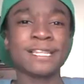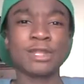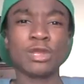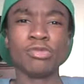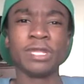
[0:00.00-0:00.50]

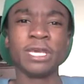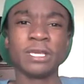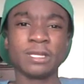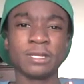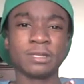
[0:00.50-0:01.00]

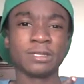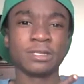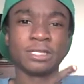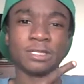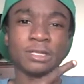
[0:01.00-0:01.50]
Lonely.
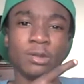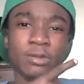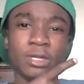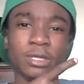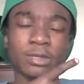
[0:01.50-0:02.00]

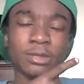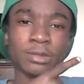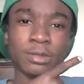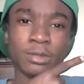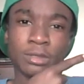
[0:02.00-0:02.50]
Lonely.
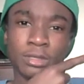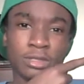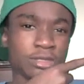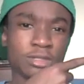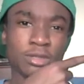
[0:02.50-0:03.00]

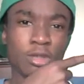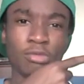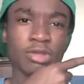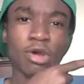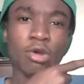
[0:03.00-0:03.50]

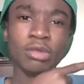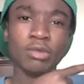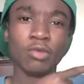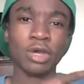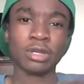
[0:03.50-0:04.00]
Lon
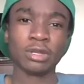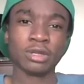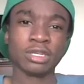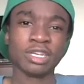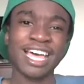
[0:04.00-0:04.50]
only one.
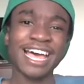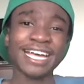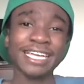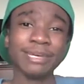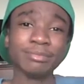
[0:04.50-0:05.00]

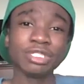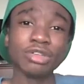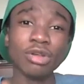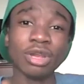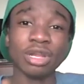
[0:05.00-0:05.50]
I am
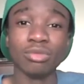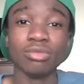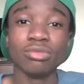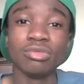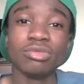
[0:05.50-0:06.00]
so
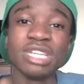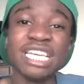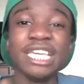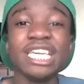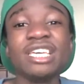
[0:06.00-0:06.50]

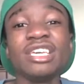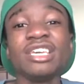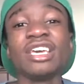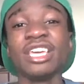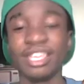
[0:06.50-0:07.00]

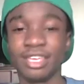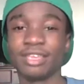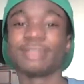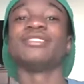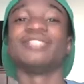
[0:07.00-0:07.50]
lonely
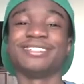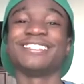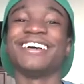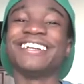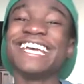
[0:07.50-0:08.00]
good
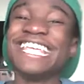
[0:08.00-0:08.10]
song.